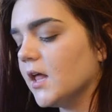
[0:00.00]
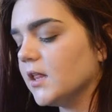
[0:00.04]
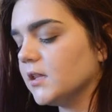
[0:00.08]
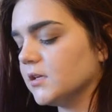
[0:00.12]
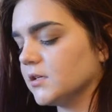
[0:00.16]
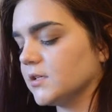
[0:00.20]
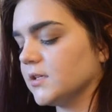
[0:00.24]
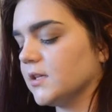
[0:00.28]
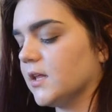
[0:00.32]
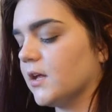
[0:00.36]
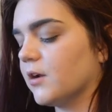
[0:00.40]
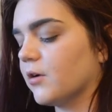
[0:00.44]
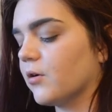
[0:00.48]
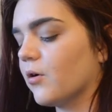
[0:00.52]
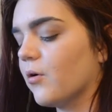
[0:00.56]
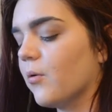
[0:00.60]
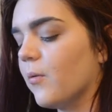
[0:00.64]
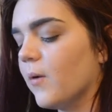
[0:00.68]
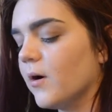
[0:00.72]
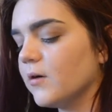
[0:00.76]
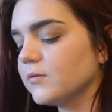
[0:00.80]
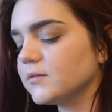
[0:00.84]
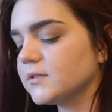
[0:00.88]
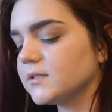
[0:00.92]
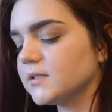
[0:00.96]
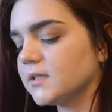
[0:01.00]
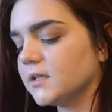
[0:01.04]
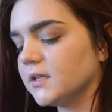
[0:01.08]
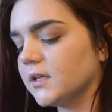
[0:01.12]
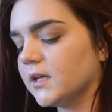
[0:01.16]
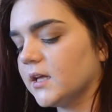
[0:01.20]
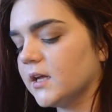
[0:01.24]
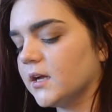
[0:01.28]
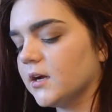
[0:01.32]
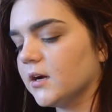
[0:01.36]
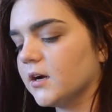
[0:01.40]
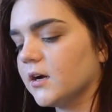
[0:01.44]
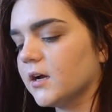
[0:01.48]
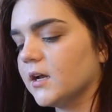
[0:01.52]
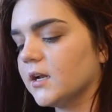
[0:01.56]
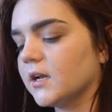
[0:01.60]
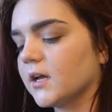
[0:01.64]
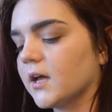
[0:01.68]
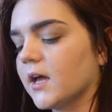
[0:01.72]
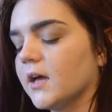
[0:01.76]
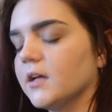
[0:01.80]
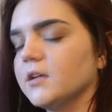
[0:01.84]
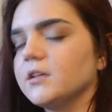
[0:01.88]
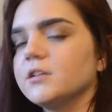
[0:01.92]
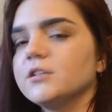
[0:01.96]
There's a lot of quotes in here, and it,
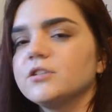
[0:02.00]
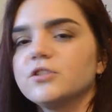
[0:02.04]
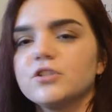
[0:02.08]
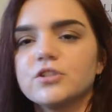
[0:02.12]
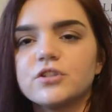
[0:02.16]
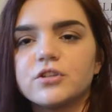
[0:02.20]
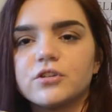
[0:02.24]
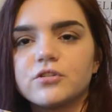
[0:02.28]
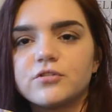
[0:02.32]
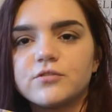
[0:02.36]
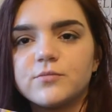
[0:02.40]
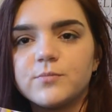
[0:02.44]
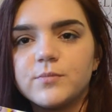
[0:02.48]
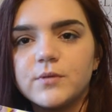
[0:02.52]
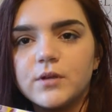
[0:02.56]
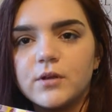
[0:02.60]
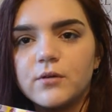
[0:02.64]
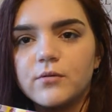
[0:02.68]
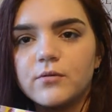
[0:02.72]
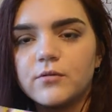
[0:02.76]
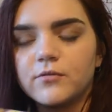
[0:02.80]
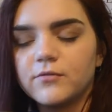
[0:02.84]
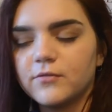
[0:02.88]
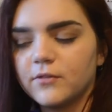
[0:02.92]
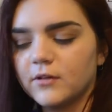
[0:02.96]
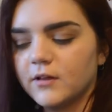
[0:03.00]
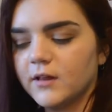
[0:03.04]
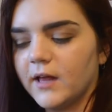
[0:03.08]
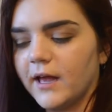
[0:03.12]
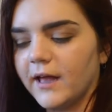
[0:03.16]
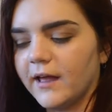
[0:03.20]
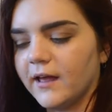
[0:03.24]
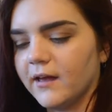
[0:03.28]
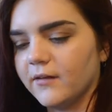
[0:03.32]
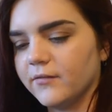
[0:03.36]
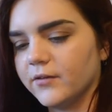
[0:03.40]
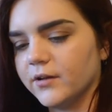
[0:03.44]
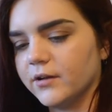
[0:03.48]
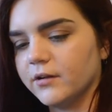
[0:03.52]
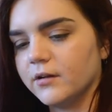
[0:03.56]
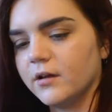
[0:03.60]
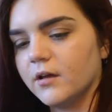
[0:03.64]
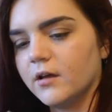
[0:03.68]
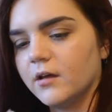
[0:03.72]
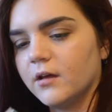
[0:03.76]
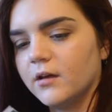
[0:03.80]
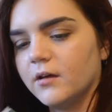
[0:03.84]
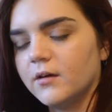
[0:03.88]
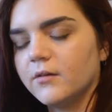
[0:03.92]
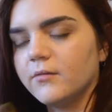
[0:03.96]
kind of, it just looks beautiful. I haven't
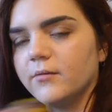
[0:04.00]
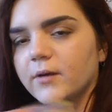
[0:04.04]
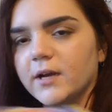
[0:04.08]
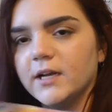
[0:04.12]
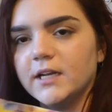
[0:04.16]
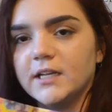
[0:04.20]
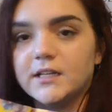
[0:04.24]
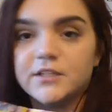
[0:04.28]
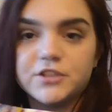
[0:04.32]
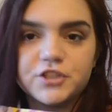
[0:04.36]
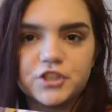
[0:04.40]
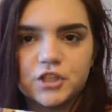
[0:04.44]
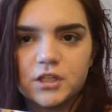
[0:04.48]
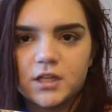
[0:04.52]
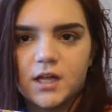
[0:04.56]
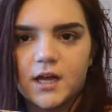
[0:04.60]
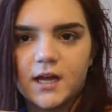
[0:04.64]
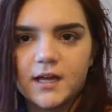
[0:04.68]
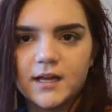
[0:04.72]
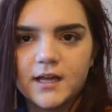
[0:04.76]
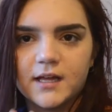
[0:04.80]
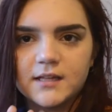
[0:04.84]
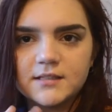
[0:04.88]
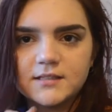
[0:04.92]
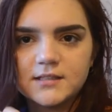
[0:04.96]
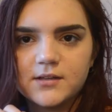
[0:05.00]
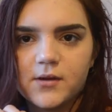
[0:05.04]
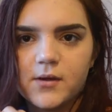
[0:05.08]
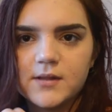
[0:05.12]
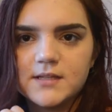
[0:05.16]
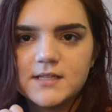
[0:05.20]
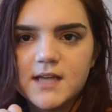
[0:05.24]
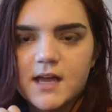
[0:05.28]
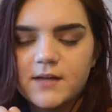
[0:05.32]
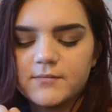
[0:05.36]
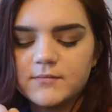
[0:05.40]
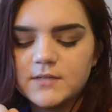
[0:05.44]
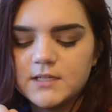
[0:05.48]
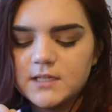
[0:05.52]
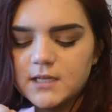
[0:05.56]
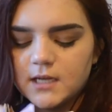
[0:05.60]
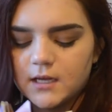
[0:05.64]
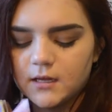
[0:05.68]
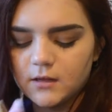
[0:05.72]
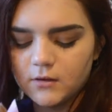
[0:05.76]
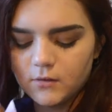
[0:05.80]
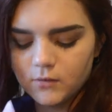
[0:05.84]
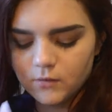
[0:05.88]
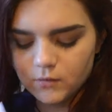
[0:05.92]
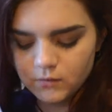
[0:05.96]
written in July yet, so it's empty.